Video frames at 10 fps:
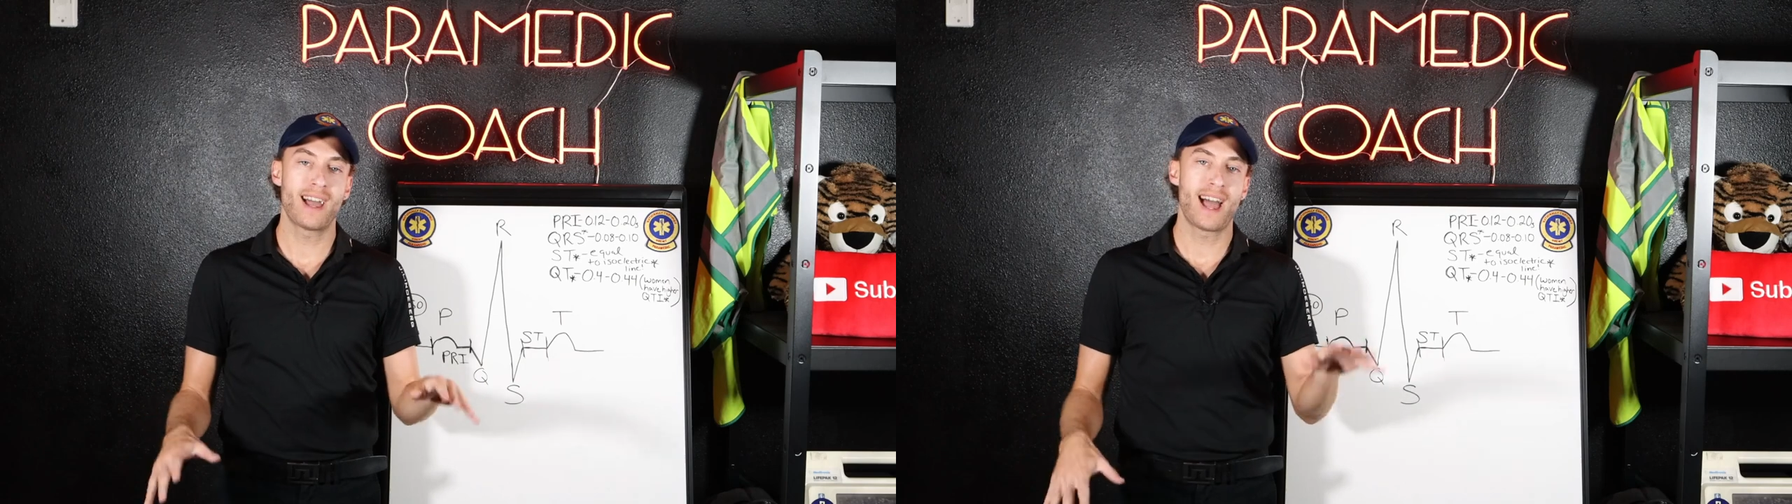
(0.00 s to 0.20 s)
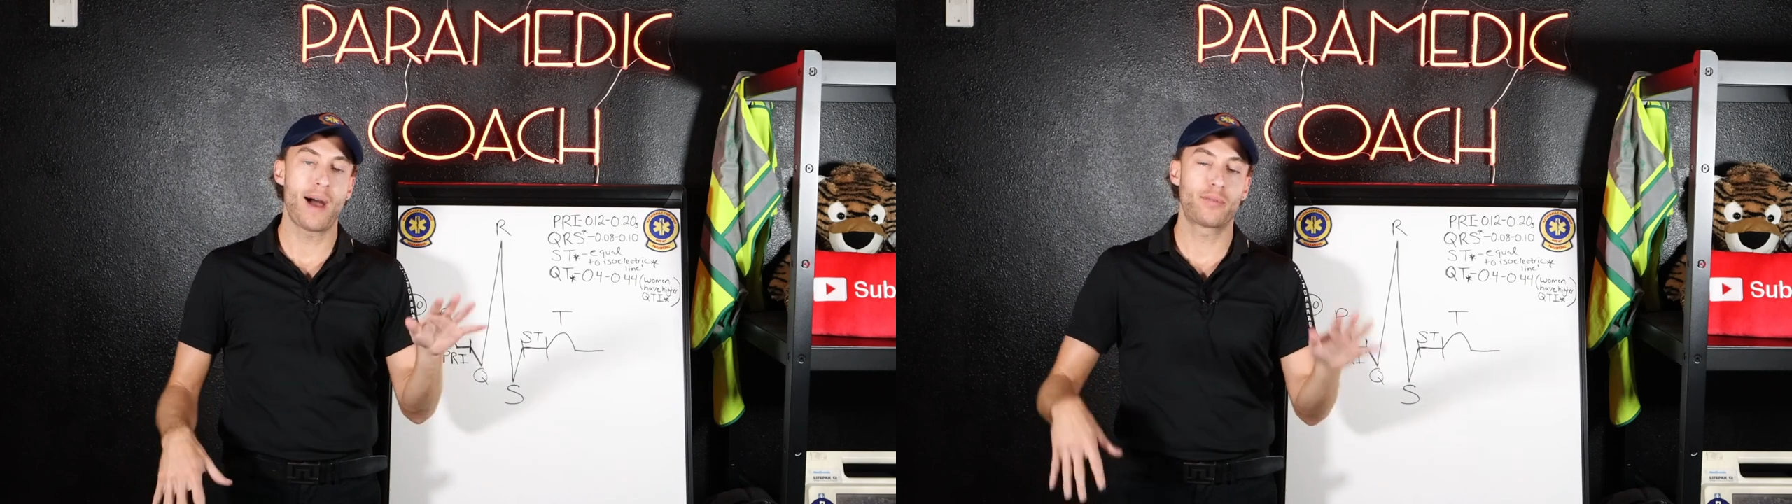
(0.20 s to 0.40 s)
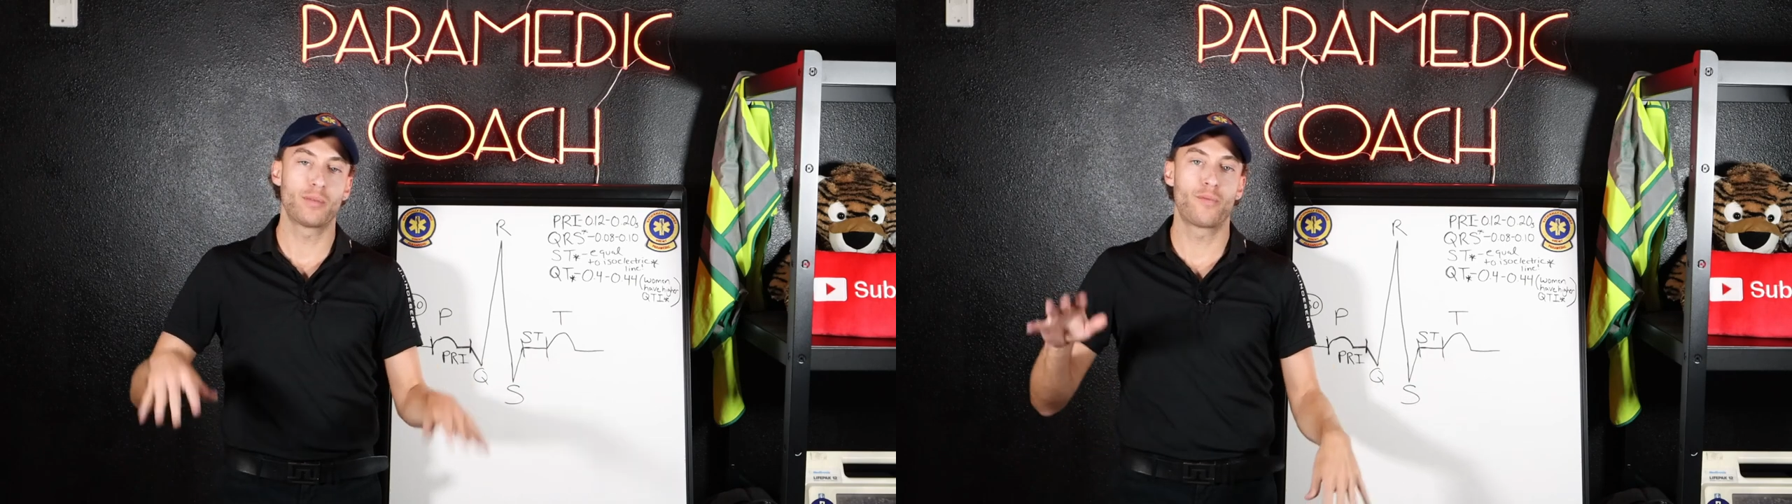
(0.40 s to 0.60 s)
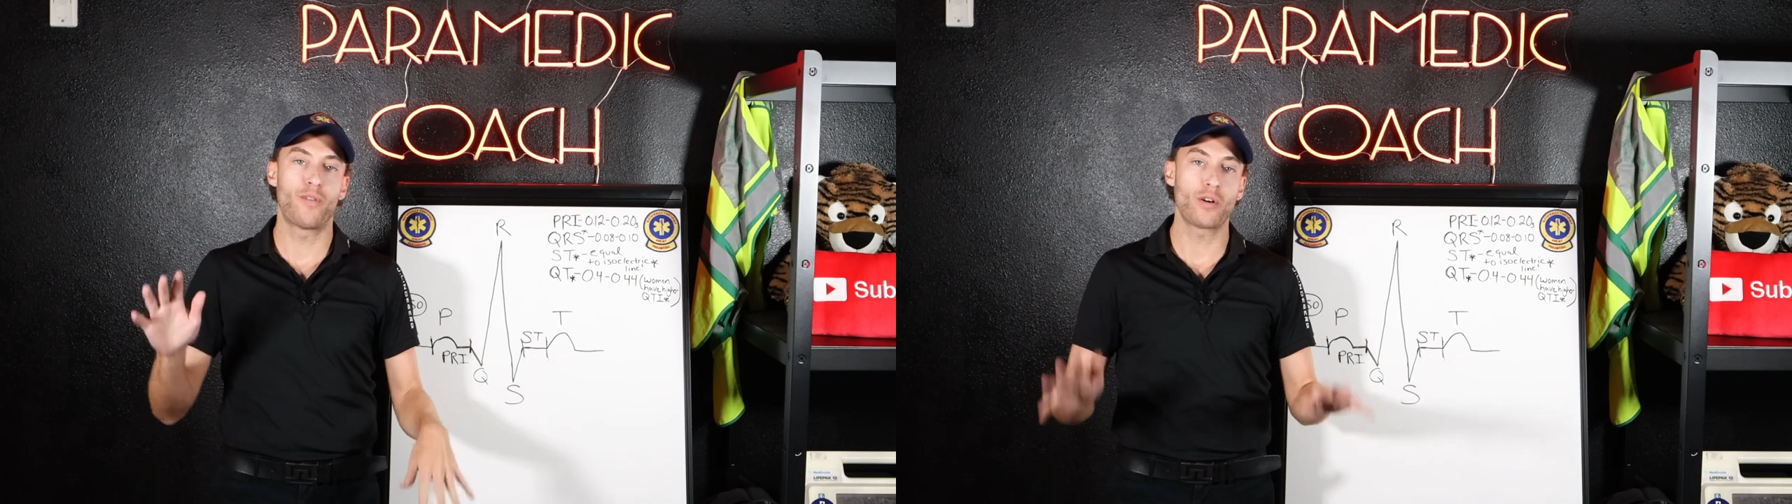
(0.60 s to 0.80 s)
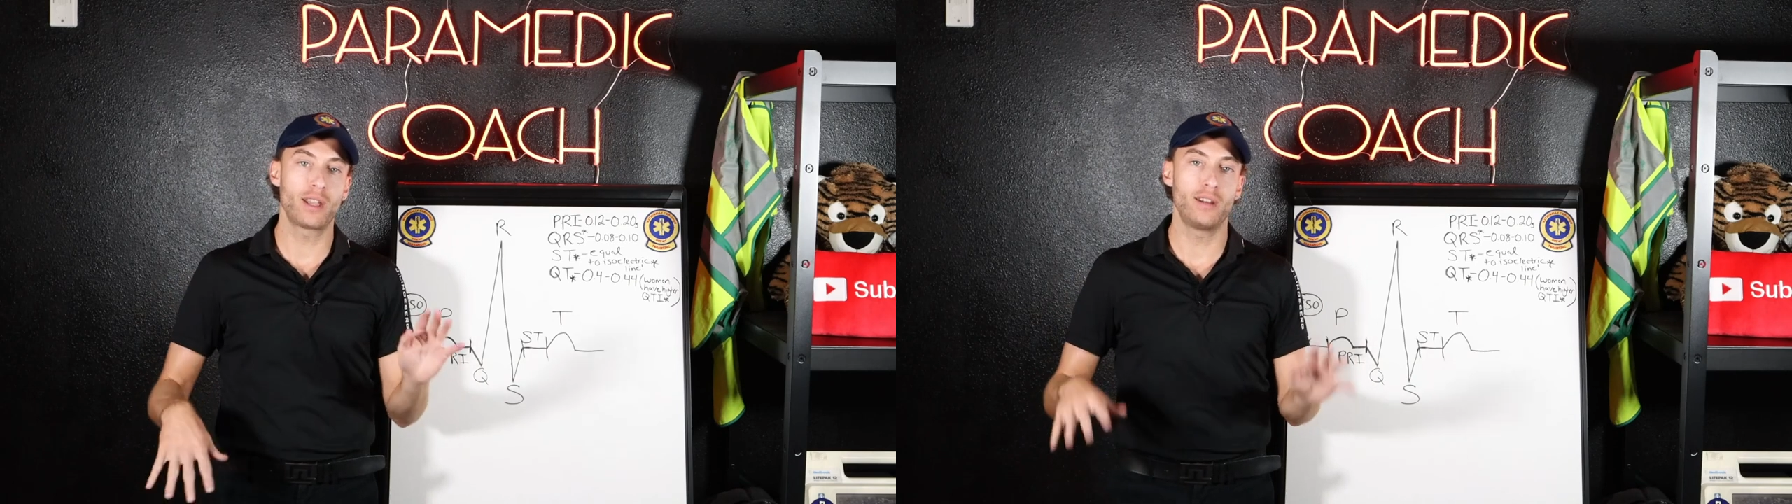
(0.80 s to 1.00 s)
have some
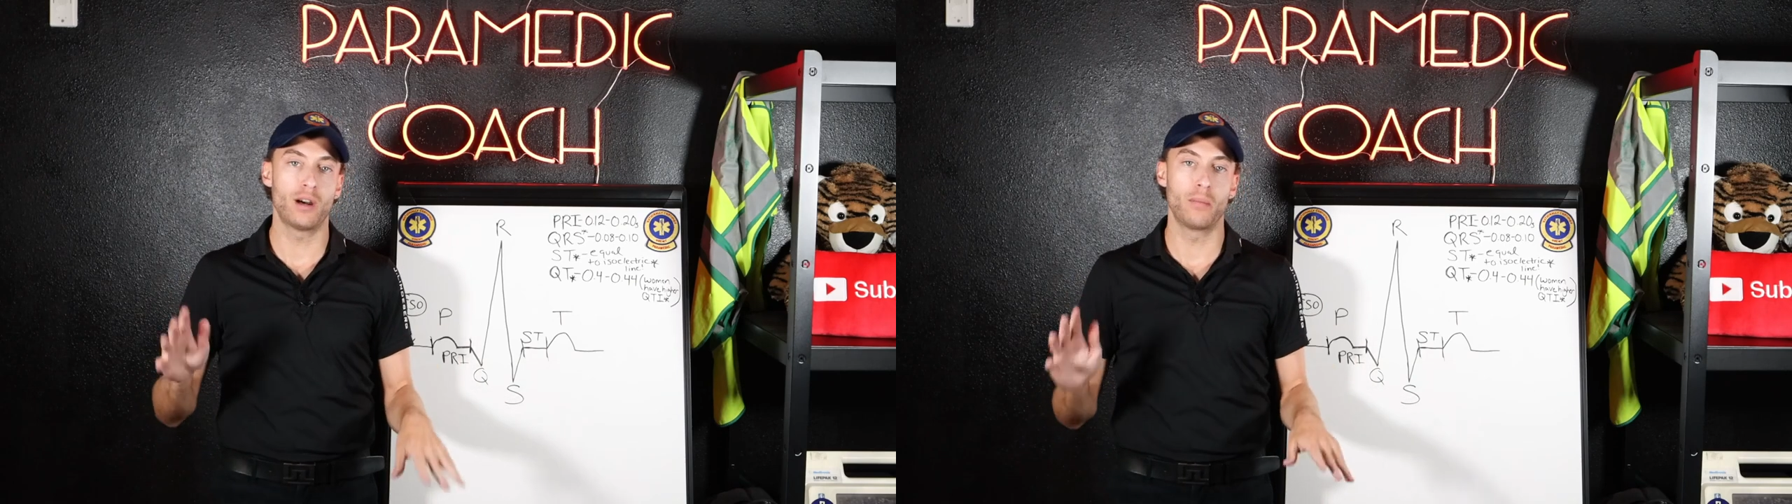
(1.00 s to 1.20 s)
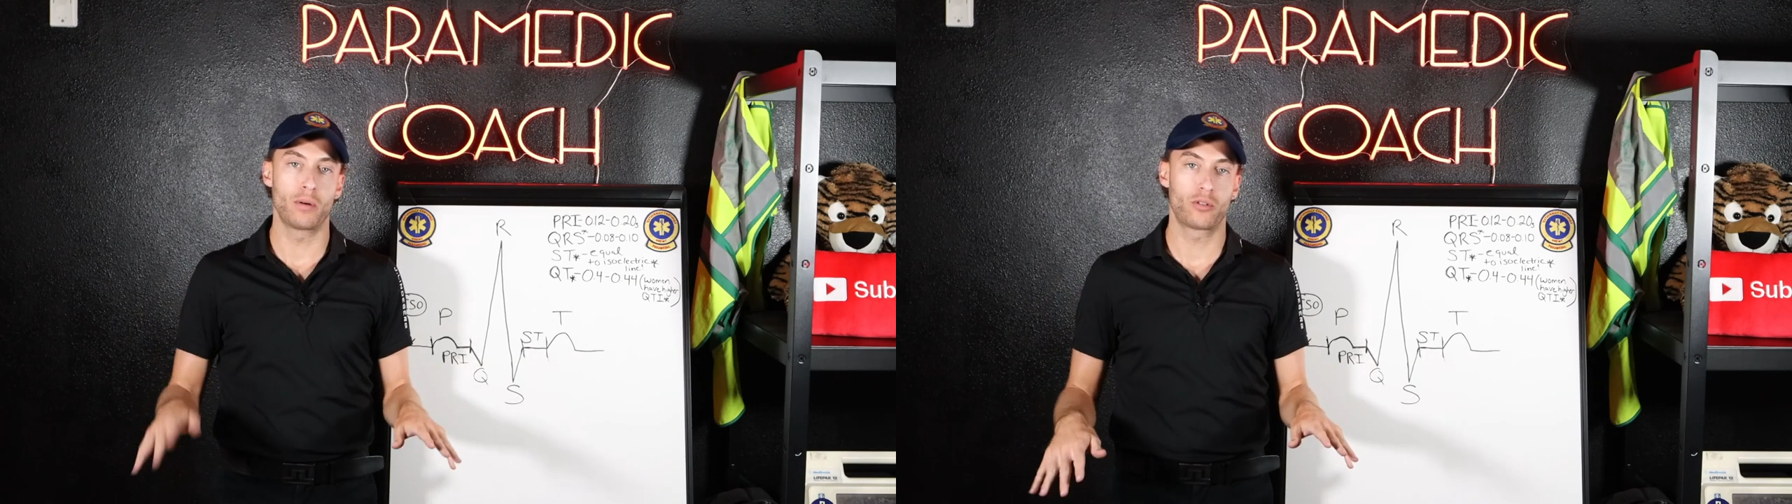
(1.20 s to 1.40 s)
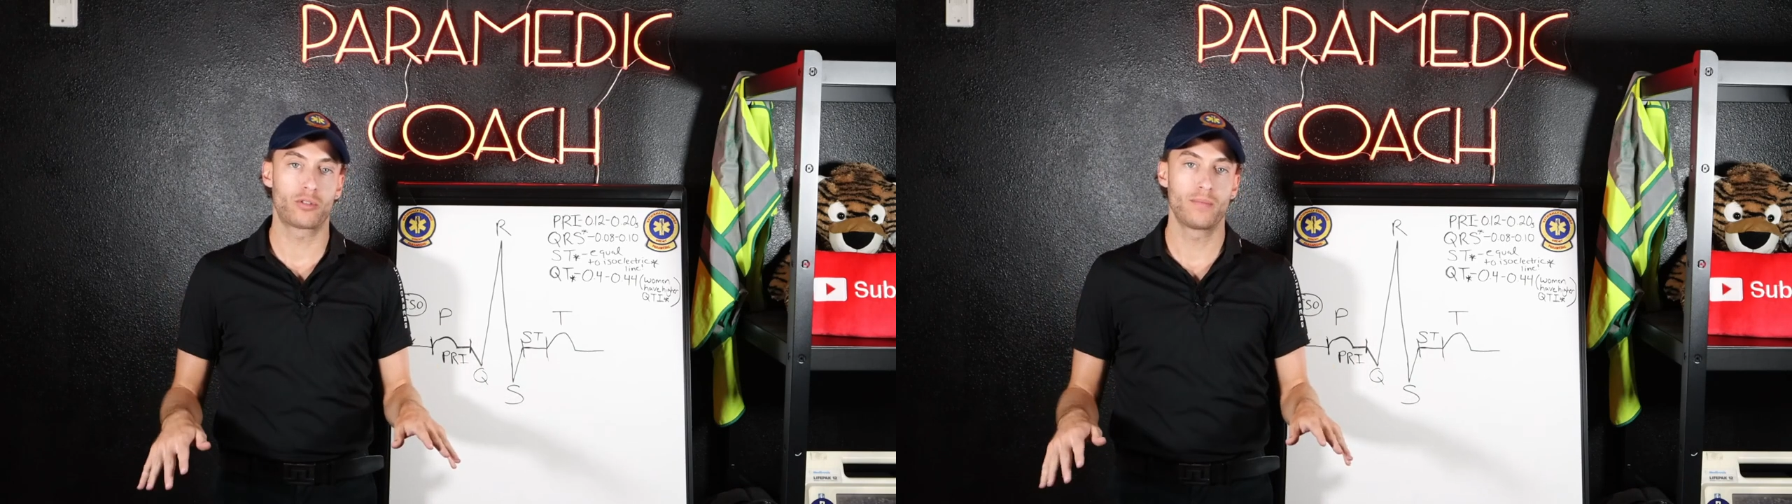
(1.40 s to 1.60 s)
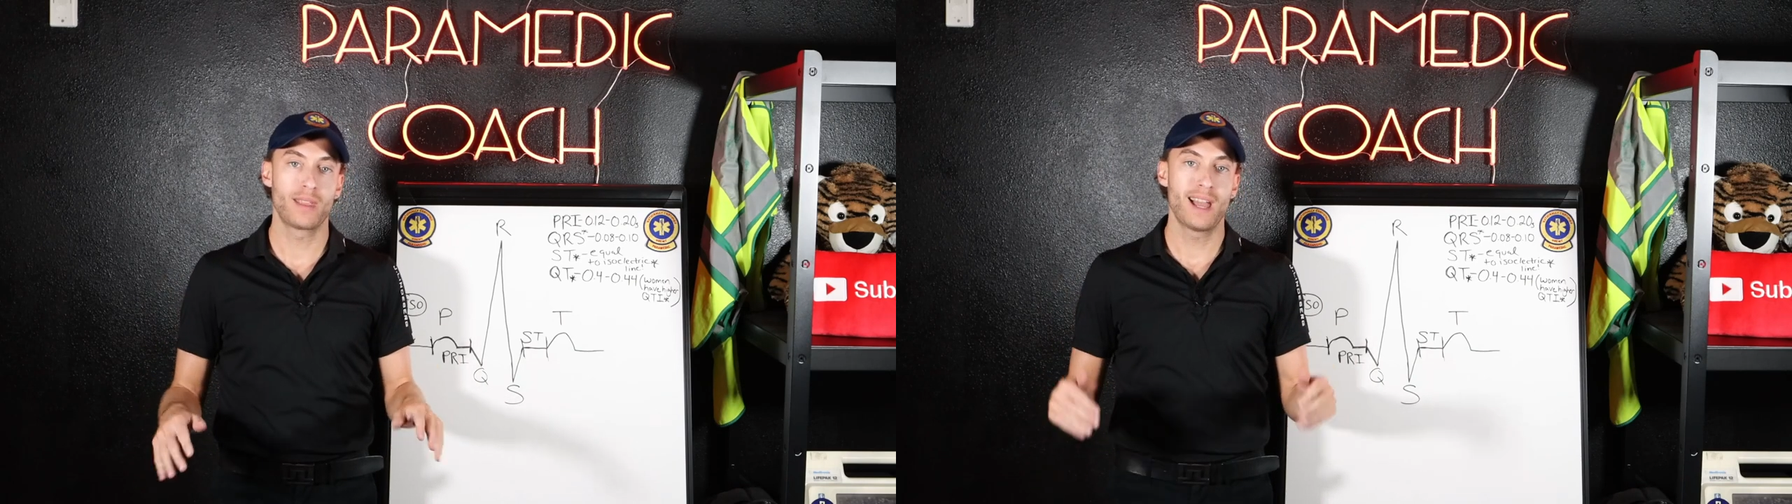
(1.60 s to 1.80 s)
funky numbers.